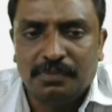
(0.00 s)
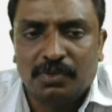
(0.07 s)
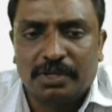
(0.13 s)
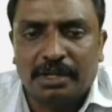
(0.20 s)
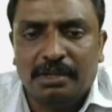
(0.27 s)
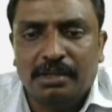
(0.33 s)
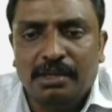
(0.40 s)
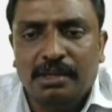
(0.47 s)

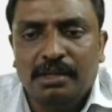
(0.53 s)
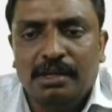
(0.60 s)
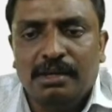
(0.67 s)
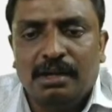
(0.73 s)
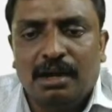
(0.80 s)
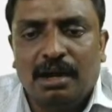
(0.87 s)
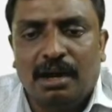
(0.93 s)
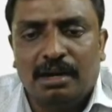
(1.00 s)
Okay,
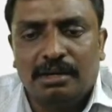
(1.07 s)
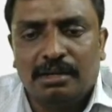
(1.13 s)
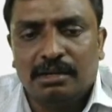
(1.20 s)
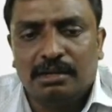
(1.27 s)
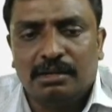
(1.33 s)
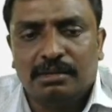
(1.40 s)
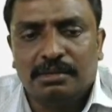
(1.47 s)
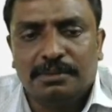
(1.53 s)
and
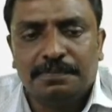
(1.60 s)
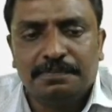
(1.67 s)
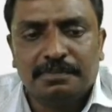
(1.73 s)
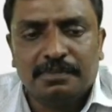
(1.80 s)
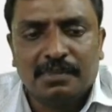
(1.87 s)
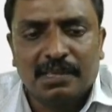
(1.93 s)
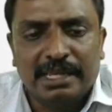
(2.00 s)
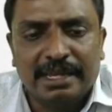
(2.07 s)

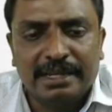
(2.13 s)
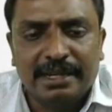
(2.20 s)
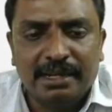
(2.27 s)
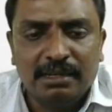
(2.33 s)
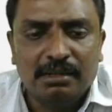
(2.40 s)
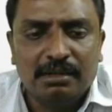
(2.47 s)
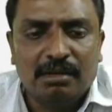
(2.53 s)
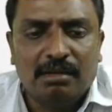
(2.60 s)
again,